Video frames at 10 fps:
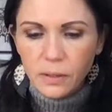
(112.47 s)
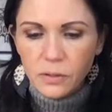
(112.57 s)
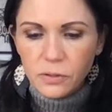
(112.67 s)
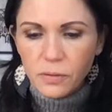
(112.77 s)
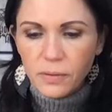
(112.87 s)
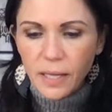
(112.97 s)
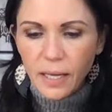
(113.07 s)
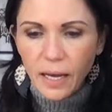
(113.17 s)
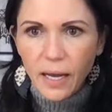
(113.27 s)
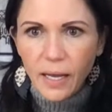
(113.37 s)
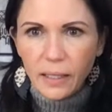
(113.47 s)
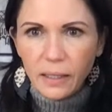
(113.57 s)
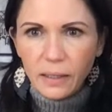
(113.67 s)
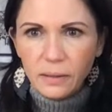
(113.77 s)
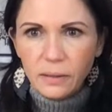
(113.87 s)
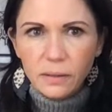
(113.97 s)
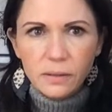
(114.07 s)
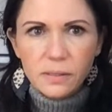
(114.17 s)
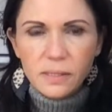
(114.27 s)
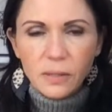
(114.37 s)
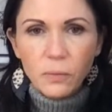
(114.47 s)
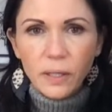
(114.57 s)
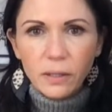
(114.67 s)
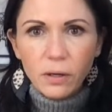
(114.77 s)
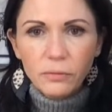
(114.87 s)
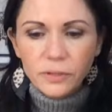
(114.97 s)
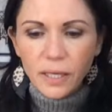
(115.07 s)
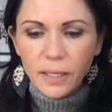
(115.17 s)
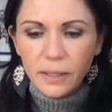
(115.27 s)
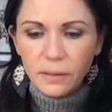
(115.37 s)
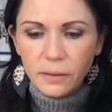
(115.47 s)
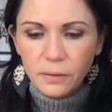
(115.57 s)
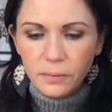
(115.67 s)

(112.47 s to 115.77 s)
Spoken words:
so that I can see what y'all have done.